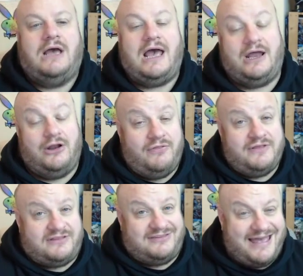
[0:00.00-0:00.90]
And on
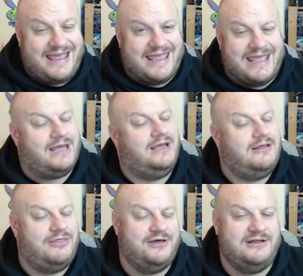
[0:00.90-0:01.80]
the day
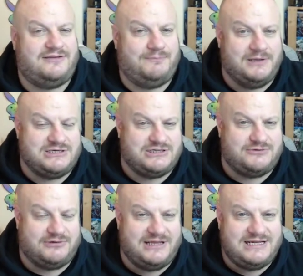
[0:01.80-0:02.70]
that Blizzard
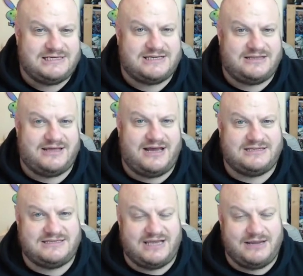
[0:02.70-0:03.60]
released
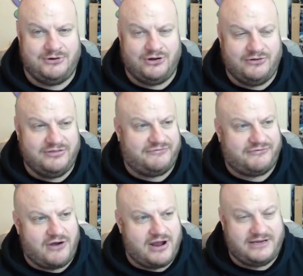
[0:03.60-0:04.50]
that statement, on the
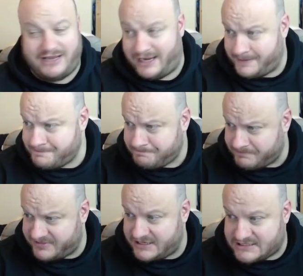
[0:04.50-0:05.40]
Friday,
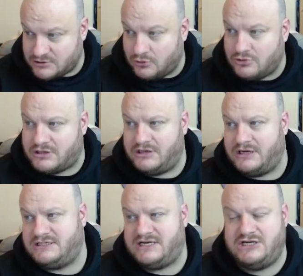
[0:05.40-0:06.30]
this
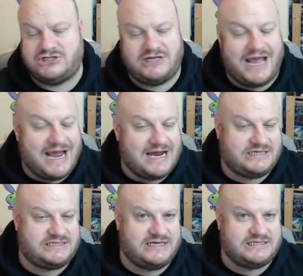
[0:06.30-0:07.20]
organisation,
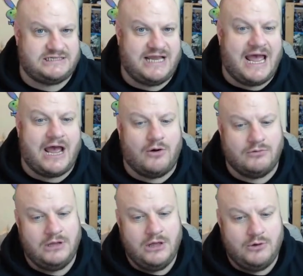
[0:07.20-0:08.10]
Access
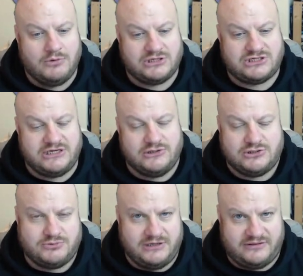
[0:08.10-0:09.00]
Now, which
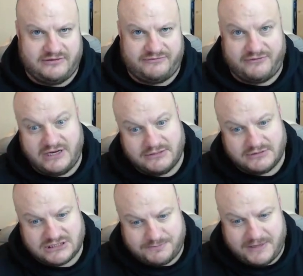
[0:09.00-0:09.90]
deals with freedom
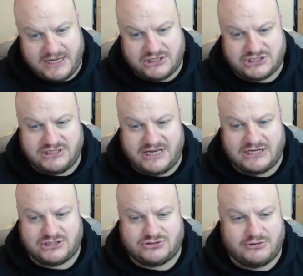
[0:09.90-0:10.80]
of speech,
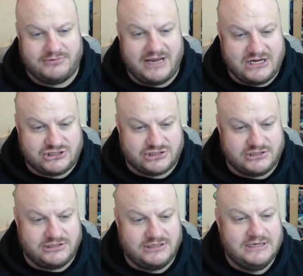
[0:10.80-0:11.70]
net
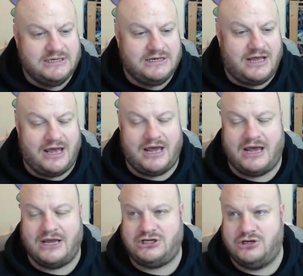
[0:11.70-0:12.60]
discrimination,
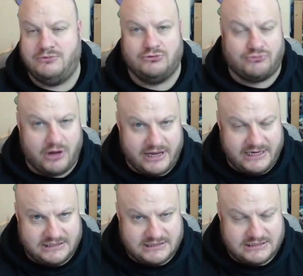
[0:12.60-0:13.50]
uh, human
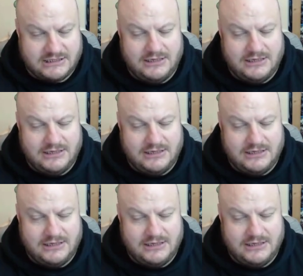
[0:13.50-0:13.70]
rights,